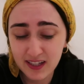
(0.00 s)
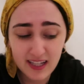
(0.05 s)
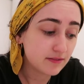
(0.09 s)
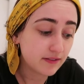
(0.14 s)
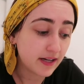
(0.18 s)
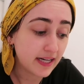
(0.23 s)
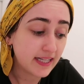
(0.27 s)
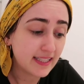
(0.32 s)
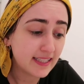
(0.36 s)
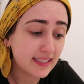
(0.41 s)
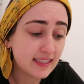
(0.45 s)

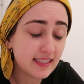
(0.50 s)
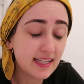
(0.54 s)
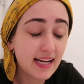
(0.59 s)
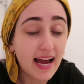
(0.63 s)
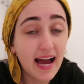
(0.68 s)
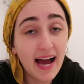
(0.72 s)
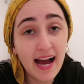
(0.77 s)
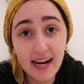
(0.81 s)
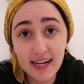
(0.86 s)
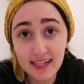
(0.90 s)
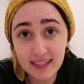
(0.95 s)

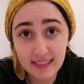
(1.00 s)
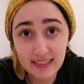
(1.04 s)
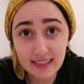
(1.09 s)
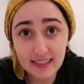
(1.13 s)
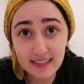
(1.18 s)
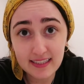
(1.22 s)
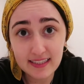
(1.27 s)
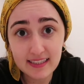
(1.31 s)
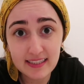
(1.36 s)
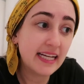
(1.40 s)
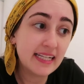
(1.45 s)
Fighting
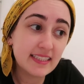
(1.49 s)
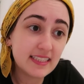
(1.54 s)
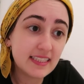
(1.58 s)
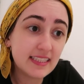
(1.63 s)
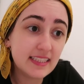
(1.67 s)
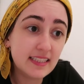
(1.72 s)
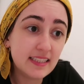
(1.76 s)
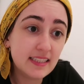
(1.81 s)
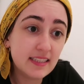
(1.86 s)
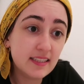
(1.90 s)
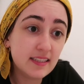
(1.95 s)
acne,
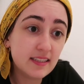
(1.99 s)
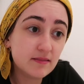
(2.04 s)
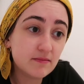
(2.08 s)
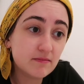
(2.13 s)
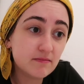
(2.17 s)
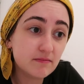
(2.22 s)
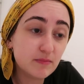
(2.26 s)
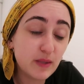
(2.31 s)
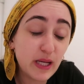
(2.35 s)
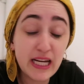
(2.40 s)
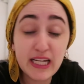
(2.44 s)

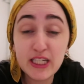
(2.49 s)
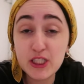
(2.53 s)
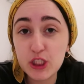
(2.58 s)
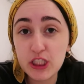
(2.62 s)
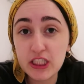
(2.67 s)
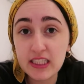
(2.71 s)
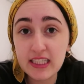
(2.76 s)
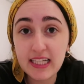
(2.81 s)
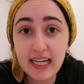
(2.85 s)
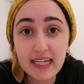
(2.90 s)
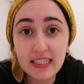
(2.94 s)

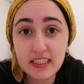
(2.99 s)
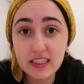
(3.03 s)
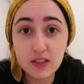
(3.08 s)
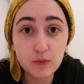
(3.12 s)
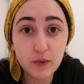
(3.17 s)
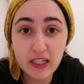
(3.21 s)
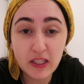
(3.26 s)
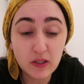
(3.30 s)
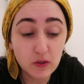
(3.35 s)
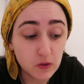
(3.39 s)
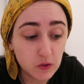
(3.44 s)
anti-aging,
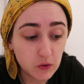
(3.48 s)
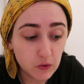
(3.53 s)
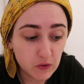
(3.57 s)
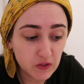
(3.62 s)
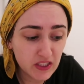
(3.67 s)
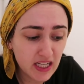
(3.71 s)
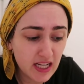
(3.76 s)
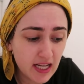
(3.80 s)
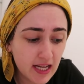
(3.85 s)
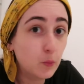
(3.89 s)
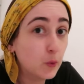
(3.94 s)

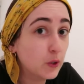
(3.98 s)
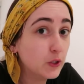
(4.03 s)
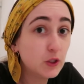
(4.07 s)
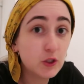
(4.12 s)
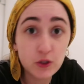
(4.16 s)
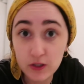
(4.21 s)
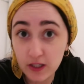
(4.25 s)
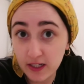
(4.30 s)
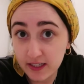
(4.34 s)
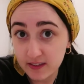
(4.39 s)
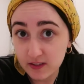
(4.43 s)
anti-wrinkles,
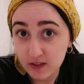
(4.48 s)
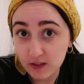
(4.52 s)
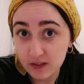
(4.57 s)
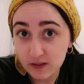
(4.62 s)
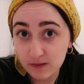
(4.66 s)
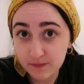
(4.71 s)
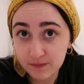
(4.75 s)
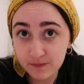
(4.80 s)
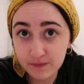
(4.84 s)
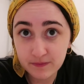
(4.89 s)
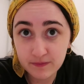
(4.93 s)

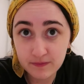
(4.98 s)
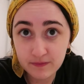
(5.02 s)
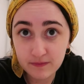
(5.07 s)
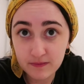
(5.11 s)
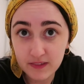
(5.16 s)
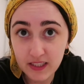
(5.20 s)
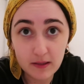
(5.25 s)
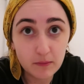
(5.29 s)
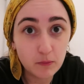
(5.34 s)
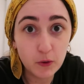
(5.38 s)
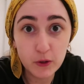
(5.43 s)
moisturizer,
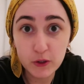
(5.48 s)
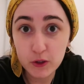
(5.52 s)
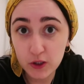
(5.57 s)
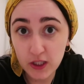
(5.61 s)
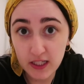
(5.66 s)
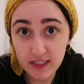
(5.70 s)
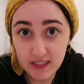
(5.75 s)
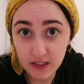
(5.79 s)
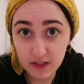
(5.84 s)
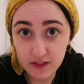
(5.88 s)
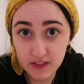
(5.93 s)
like
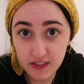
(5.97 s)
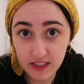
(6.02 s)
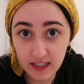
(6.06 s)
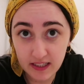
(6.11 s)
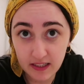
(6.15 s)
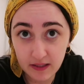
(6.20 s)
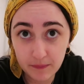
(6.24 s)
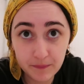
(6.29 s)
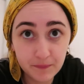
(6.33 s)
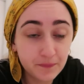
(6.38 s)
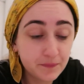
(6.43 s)
moisturizing your
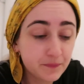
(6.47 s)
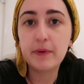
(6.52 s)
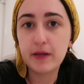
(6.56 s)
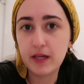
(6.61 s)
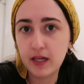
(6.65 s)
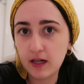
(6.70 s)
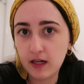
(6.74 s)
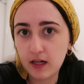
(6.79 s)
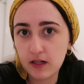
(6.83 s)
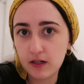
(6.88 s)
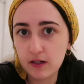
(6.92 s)
skin.
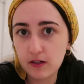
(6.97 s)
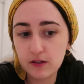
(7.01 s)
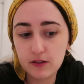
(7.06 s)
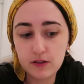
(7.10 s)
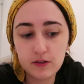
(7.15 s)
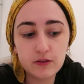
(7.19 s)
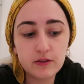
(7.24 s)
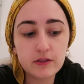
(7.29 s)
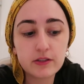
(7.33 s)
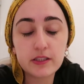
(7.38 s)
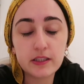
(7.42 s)
Pick
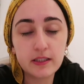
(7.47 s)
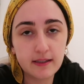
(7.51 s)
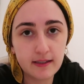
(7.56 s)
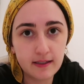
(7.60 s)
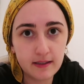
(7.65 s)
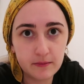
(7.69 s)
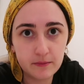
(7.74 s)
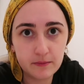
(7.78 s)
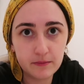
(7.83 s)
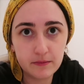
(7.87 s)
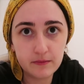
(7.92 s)
your
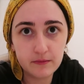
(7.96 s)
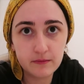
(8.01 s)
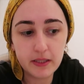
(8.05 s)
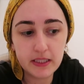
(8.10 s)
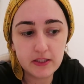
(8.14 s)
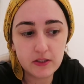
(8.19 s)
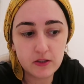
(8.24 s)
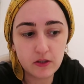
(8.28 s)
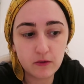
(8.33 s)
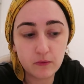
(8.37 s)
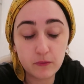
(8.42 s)
serum
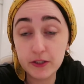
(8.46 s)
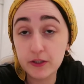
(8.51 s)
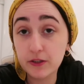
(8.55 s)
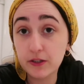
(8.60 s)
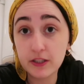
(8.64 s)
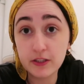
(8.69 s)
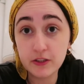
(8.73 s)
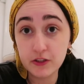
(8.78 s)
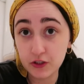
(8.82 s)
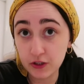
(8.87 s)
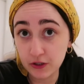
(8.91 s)
based on what your
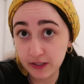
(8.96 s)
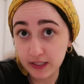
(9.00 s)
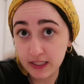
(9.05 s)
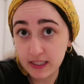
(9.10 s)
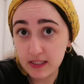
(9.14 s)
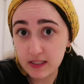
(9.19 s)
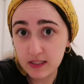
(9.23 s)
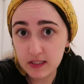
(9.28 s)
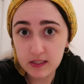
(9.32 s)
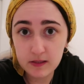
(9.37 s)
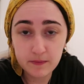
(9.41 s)
concern
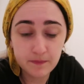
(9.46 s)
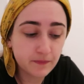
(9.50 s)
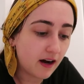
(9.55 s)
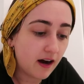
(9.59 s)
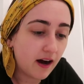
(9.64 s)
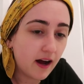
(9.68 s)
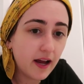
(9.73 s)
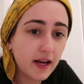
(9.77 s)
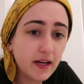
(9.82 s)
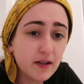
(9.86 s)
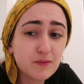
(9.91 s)
is.
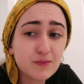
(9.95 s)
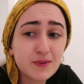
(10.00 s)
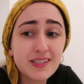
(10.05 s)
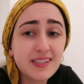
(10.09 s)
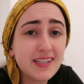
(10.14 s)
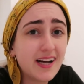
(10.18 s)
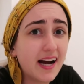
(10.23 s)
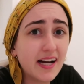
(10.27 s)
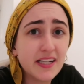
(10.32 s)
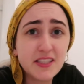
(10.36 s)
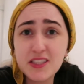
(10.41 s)
I
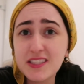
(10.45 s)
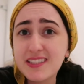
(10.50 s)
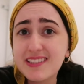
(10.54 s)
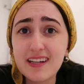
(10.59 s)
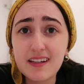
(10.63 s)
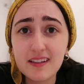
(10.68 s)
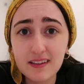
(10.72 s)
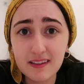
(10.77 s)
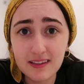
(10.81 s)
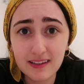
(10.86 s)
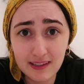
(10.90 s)

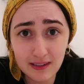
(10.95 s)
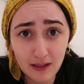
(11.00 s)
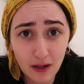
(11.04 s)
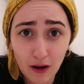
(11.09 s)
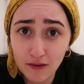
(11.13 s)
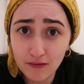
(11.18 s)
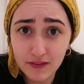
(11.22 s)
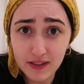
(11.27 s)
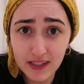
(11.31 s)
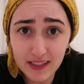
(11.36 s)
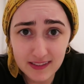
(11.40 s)
just
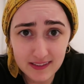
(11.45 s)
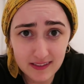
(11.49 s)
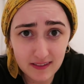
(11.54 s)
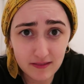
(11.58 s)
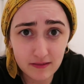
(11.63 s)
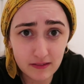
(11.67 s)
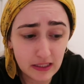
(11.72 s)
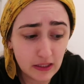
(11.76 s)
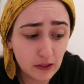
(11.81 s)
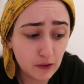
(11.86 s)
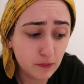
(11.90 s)
love this
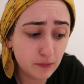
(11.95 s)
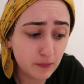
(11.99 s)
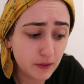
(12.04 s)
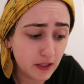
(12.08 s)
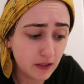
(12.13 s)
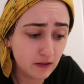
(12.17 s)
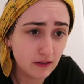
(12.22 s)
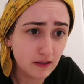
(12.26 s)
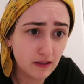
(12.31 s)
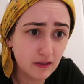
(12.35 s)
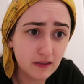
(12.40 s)
Vino
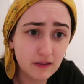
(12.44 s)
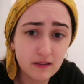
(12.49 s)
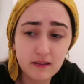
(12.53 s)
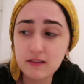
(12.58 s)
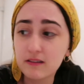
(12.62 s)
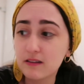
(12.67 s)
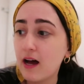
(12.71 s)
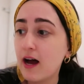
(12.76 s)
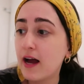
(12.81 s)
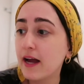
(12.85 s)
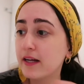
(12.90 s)
Pure
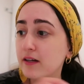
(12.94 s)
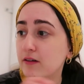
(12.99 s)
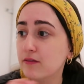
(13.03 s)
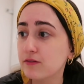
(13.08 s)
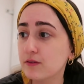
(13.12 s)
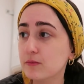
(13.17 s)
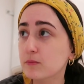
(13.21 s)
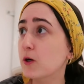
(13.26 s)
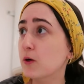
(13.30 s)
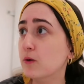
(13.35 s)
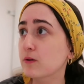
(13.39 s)
line
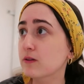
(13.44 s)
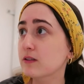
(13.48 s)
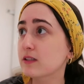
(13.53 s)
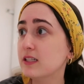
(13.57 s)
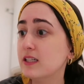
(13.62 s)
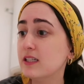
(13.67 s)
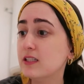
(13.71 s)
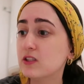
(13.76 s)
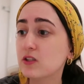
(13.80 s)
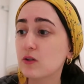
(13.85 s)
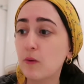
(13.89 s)
from
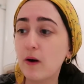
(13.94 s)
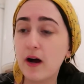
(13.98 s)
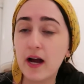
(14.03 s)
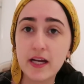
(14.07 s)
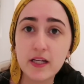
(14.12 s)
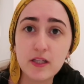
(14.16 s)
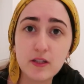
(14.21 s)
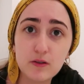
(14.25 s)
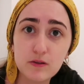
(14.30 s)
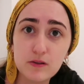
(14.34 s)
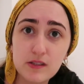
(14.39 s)
Caudalie, so
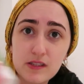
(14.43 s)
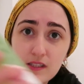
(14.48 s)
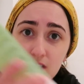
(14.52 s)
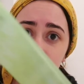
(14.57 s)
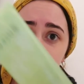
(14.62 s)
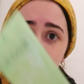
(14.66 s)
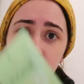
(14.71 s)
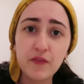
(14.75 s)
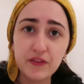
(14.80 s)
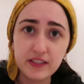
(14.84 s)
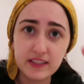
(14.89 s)
I use
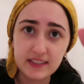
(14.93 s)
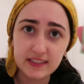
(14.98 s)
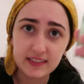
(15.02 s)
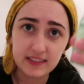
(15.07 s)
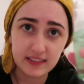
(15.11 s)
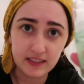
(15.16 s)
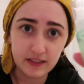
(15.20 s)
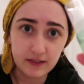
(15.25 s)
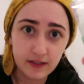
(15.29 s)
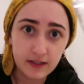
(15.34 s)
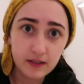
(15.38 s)
the
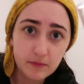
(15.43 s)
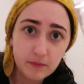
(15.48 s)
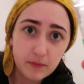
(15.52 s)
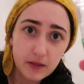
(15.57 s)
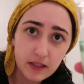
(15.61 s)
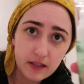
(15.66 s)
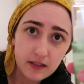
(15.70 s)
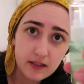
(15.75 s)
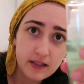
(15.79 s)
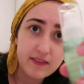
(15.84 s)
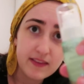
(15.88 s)

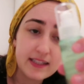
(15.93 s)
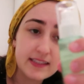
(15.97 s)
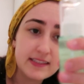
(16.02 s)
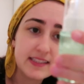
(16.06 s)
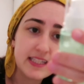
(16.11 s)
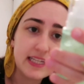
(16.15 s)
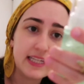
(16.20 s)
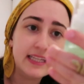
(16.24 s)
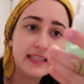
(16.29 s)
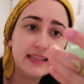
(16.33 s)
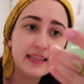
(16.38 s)
serum that is
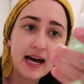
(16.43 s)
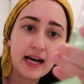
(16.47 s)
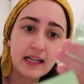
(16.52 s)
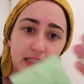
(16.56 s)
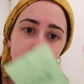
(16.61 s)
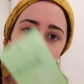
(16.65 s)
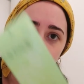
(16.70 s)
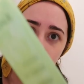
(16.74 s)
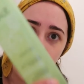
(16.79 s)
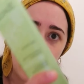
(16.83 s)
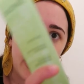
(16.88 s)
in
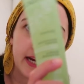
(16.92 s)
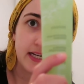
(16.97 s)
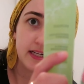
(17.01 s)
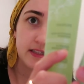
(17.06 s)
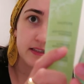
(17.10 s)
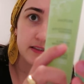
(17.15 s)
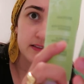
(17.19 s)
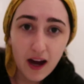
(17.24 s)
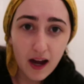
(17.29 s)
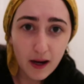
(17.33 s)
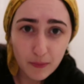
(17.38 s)
that
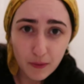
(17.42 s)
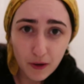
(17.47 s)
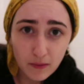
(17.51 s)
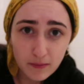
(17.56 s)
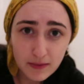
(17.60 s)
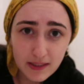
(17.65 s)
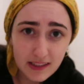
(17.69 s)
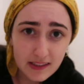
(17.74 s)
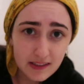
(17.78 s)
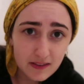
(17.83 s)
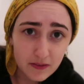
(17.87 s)
line. I
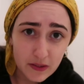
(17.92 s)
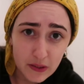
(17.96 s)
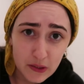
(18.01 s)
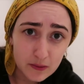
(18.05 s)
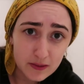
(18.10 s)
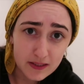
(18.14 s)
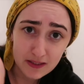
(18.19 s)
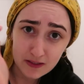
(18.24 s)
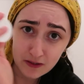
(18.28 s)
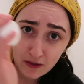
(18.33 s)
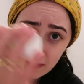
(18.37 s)
promise this video
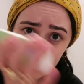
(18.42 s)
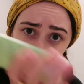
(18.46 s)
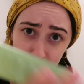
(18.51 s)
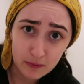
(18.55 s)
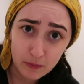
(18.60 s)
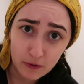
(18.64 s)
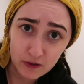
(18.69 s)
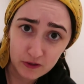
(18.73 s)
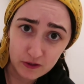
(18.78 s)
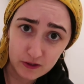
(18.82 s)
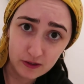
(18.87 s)
is not
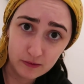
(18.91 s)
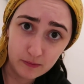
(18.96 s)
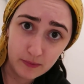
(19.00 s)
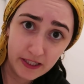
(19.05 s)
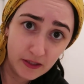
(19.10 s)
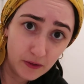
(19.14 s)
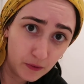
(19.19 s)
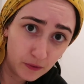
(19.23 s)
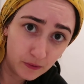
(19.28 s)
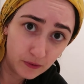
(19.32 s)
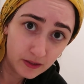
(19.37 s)
sponsored
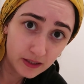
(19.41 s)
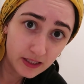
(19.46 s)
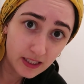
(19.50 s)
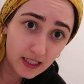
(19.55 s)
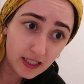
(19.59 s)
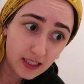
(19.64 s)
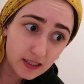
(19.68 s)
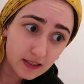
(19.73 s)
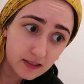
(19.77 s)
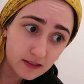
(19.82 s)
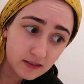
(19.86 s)
by
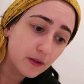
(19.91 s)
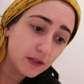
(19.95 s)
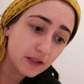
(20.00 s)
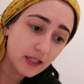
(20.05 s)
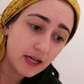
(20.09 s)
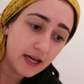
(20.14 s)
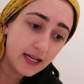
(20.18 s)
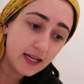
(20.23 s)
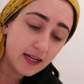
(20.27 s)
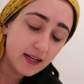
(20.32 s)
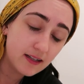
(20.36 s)
Caudalie, but
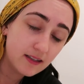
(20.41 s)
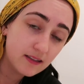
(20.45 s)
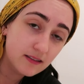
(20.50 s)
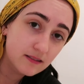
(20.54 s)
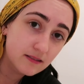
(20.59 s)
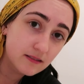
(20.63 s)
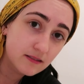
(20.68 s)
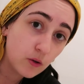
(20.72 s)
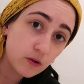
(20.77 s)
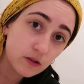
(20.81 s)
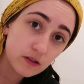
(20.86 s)
like,
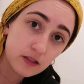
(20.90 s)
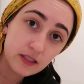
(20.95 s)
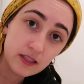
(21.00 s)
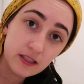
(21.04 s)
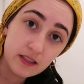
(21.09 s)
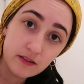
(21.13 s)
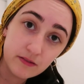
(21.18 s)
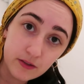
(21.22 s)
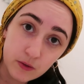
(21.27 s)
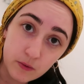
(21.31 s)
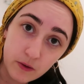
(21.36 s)

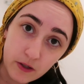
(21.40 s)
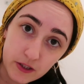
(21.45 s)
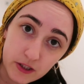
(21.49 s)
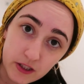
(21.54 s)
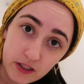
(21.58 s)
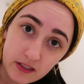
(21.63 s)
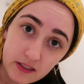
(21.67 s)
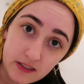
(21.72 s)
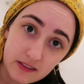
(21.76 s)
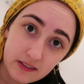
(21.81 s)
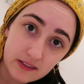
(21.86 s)
Caudalie, if you're
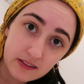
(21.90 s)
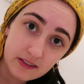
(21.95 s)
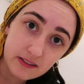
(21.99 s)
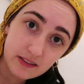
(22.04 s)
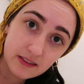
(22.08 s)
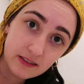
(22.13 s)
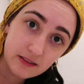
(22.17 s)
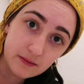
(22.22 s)
watching this,